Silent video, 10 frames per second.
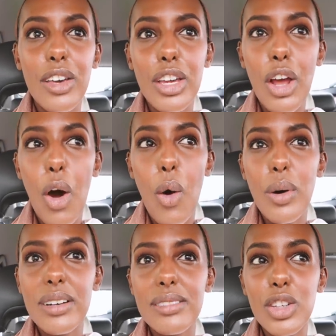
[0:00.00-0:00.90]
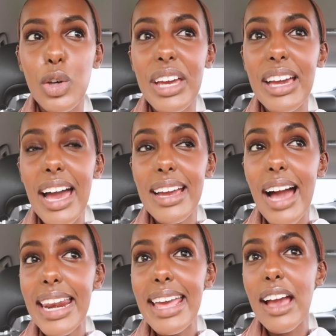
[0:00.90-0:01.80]
you know, you can
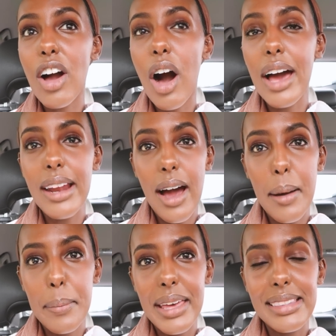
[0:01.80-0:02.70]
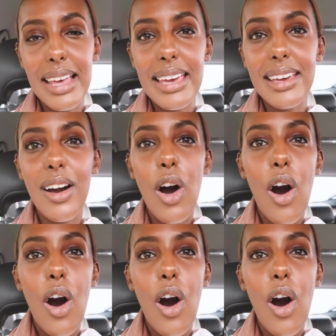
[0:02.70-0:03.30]
kind of get caught up in like